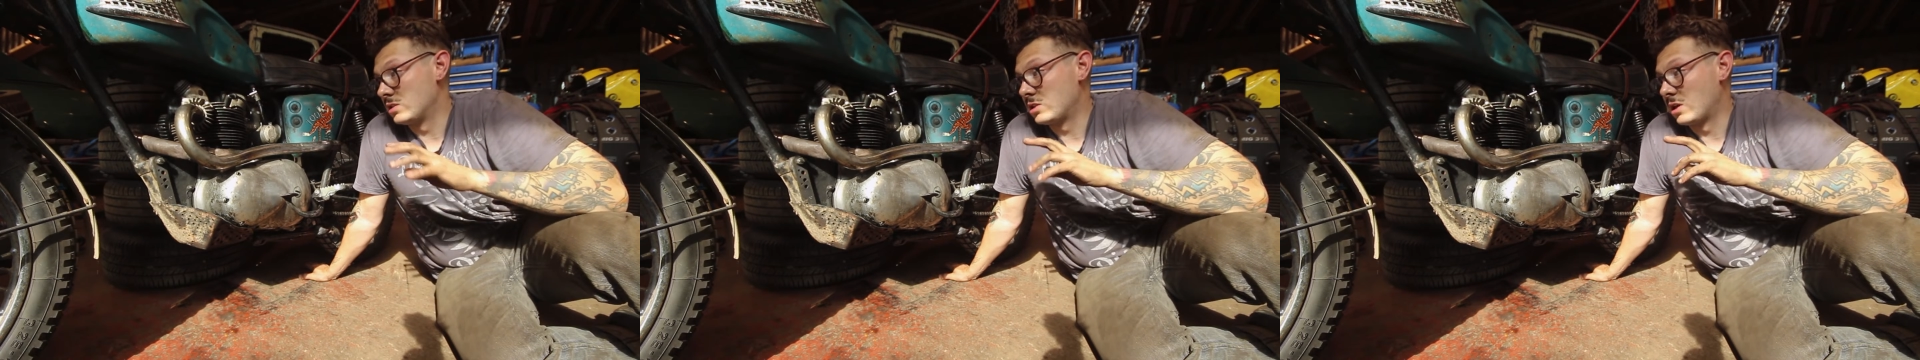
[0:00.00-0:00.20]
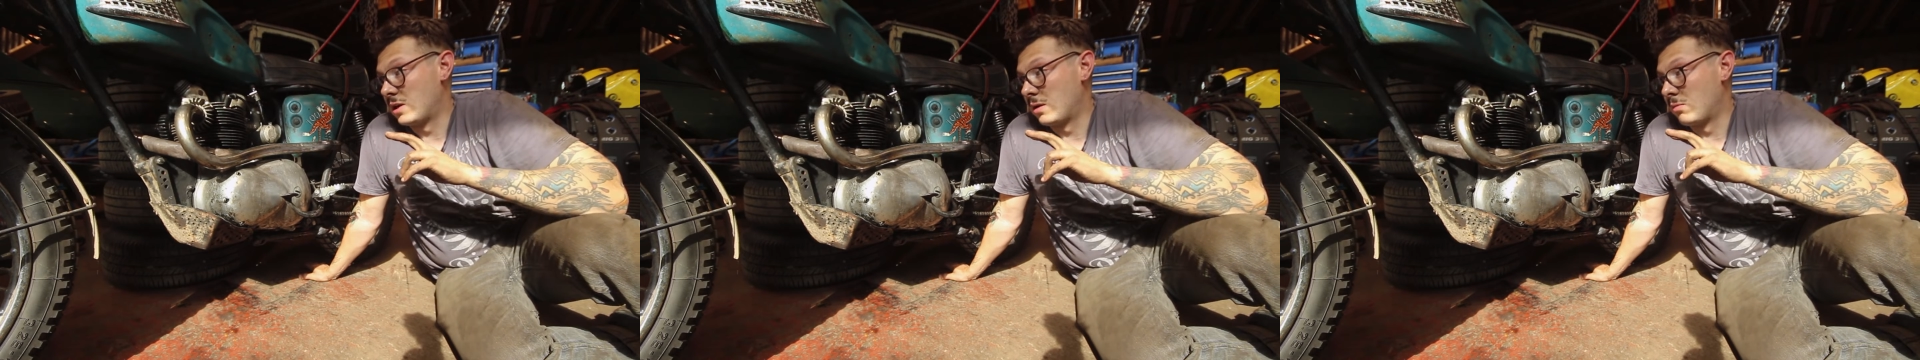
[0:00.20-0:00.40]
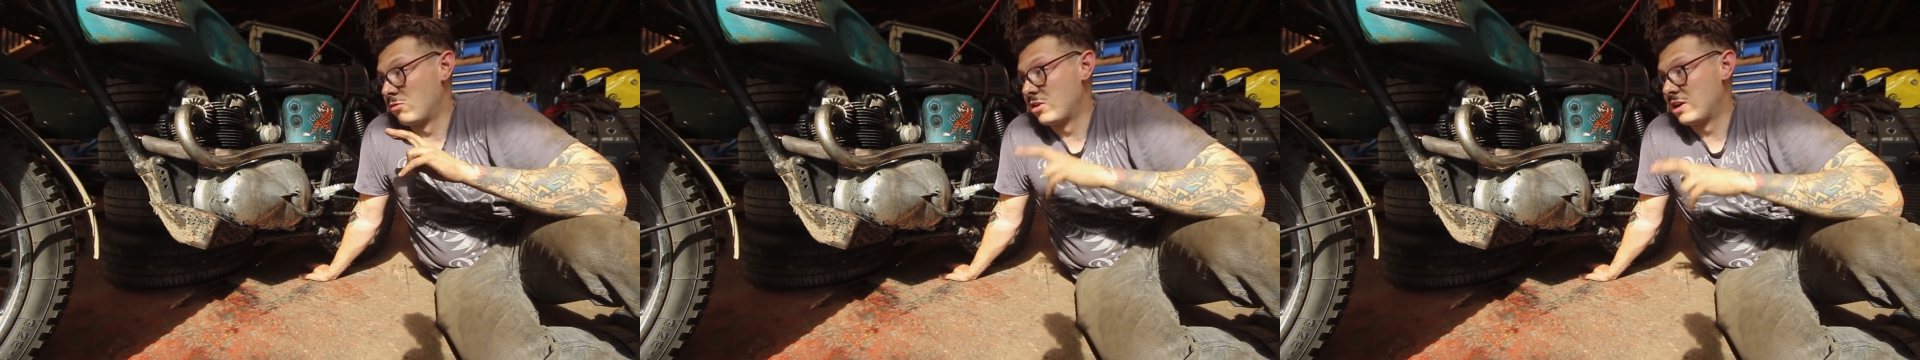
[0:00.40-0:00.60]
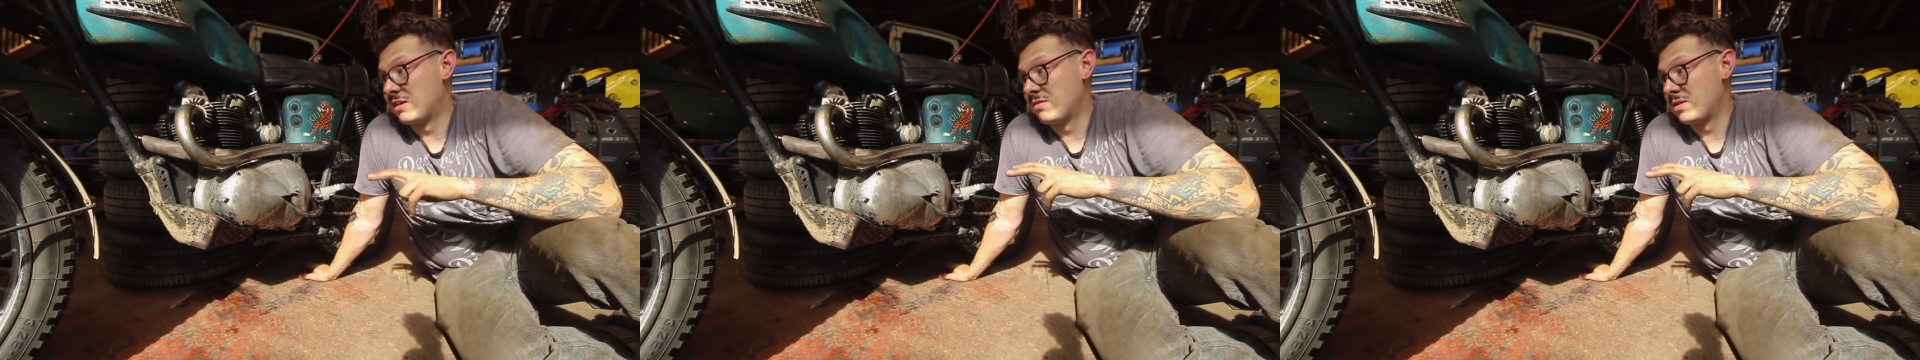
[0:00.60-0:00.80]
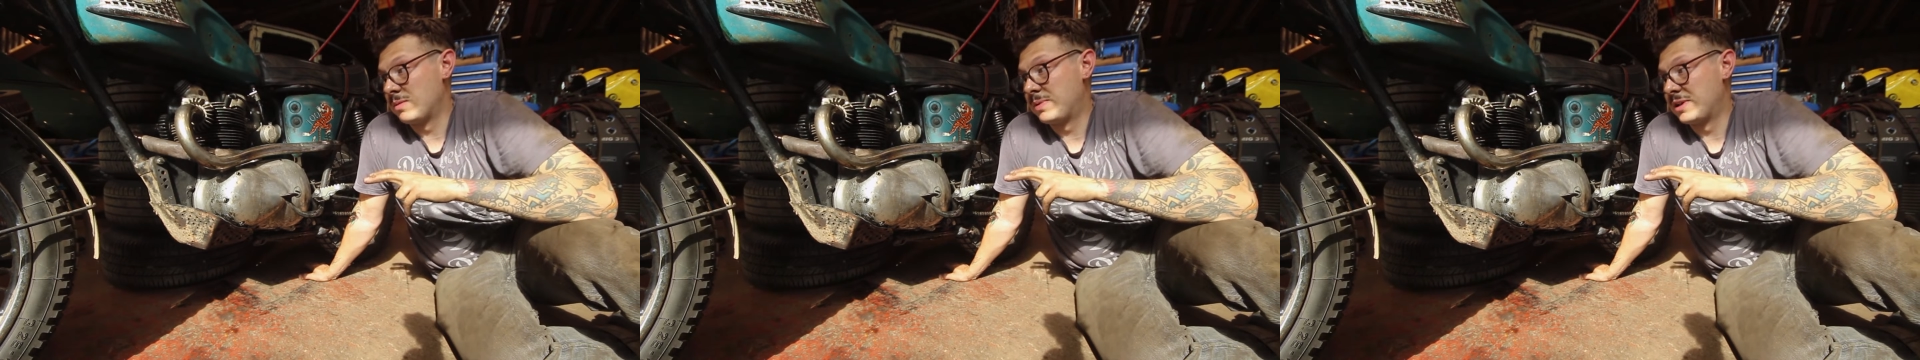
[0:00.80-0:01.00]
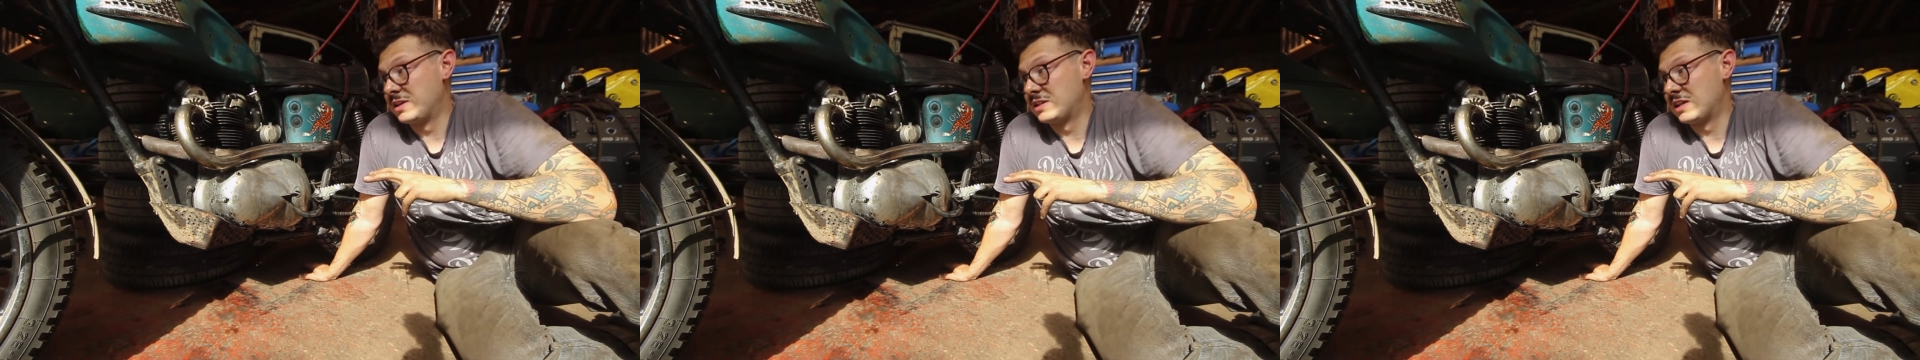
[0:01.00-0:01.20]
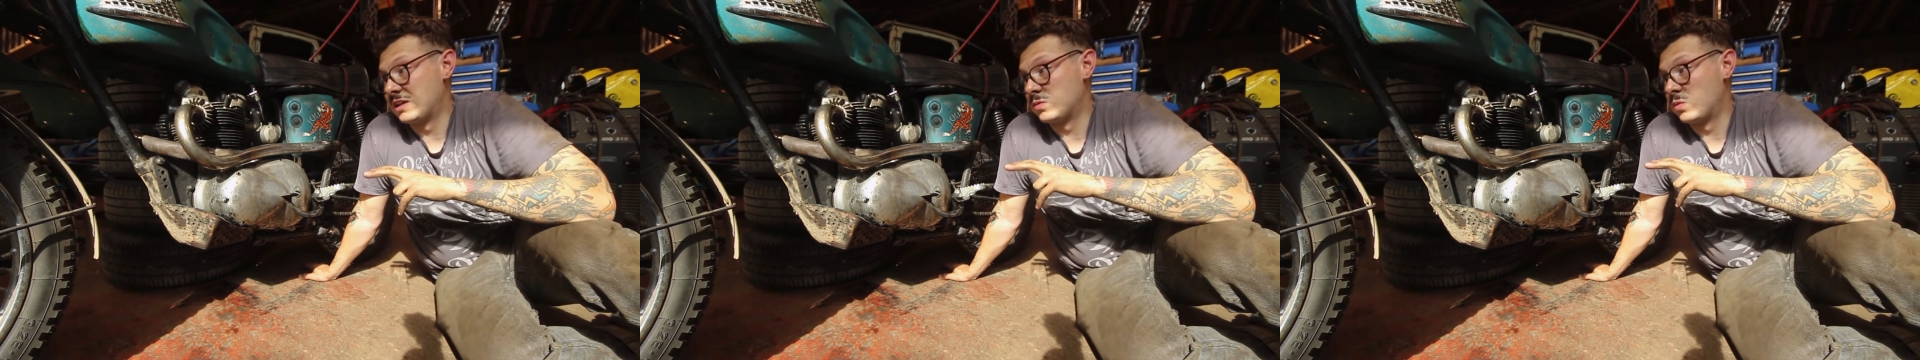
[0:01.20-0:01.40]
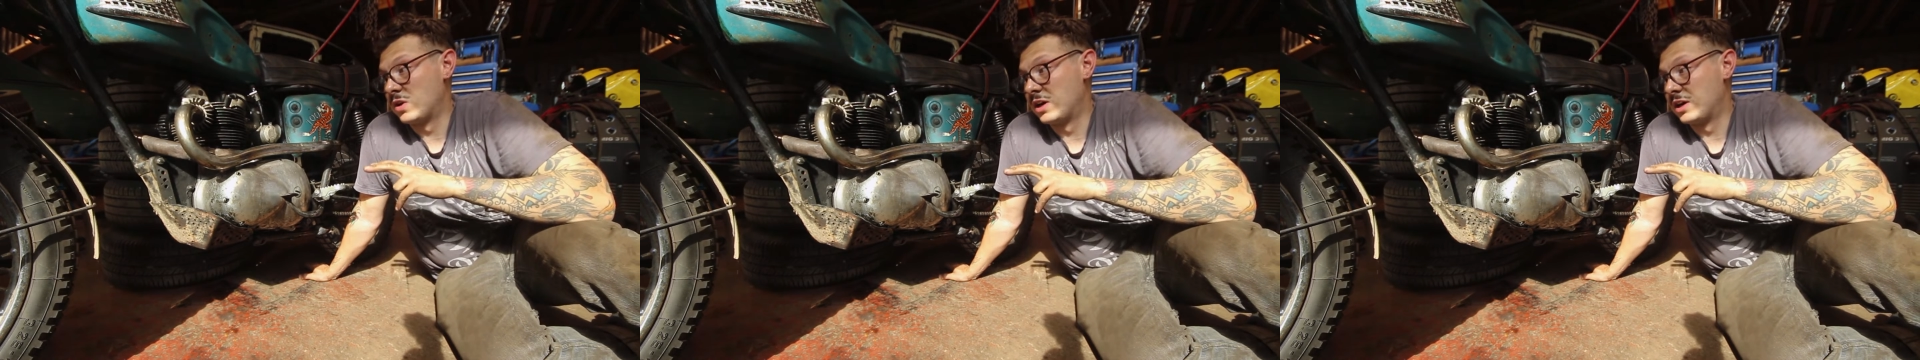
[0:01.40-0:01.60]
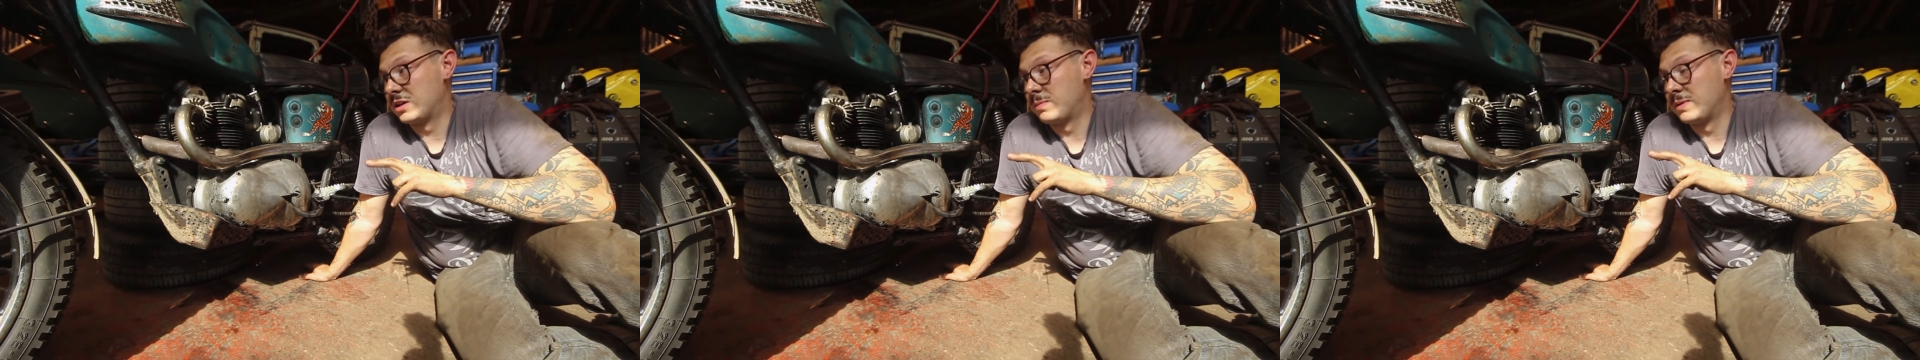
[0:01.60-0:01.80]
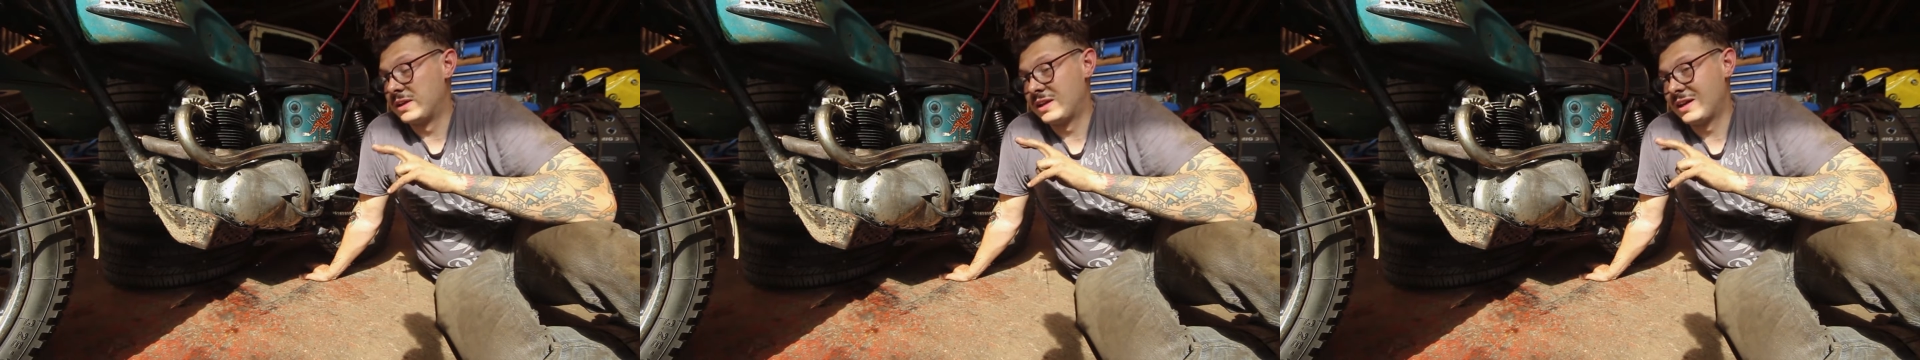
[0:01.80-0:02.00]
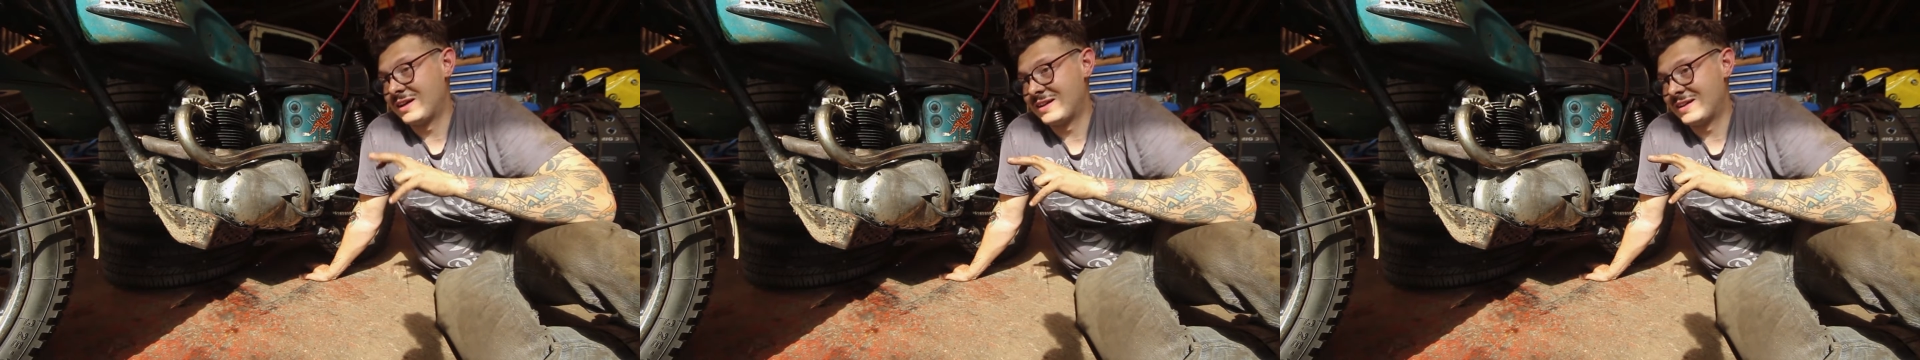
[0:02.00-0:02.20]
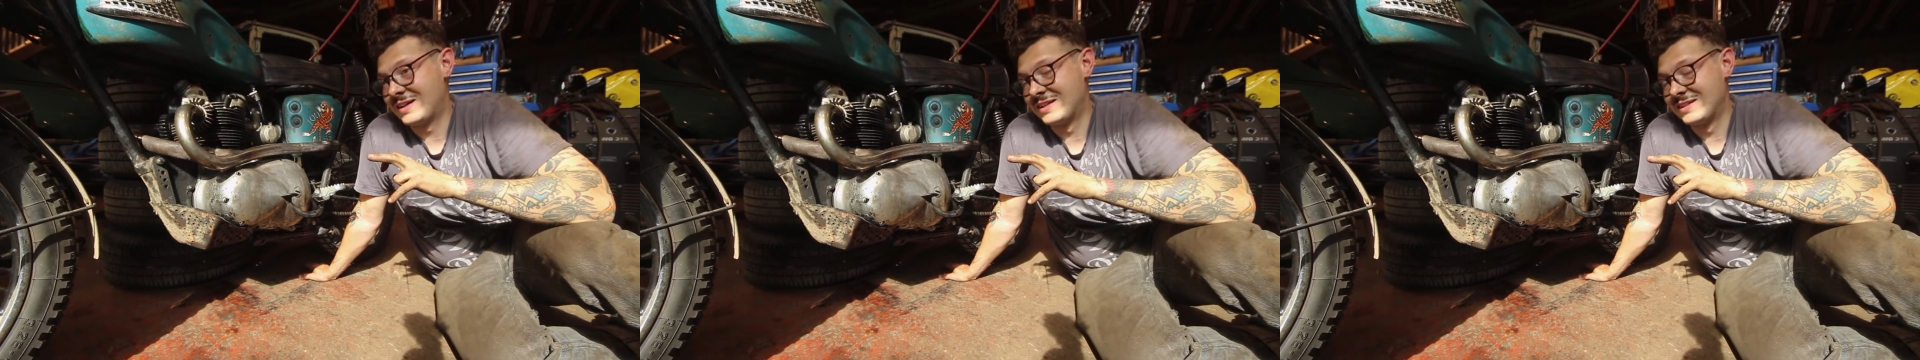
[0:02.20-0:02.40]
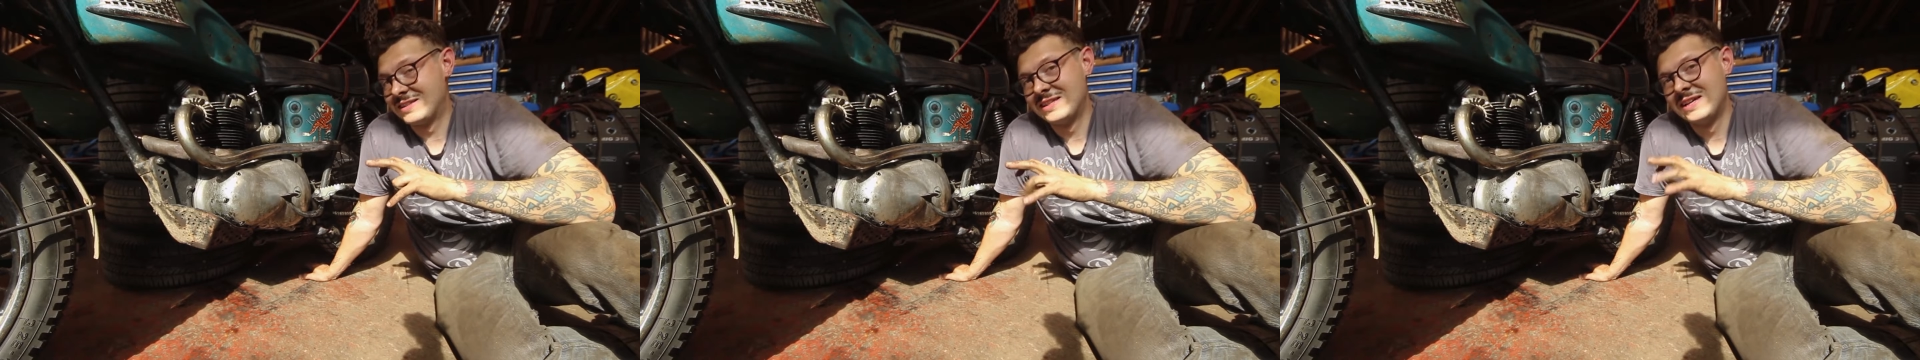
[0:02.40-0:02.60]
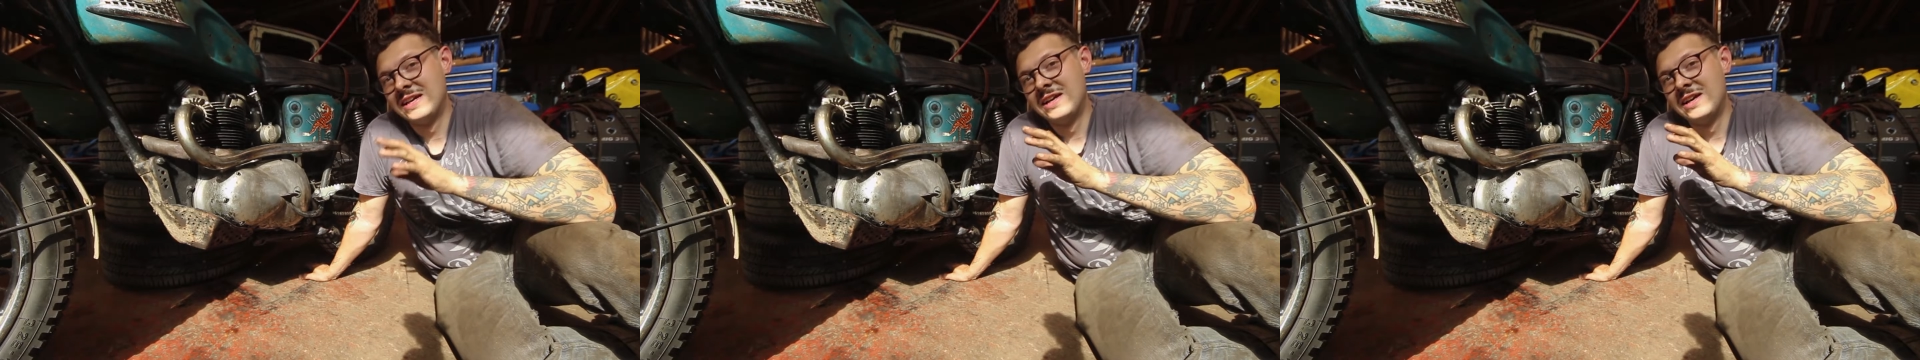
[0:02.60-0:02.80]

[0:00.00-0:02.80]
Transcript: So I'm really, really pleased that's worked, because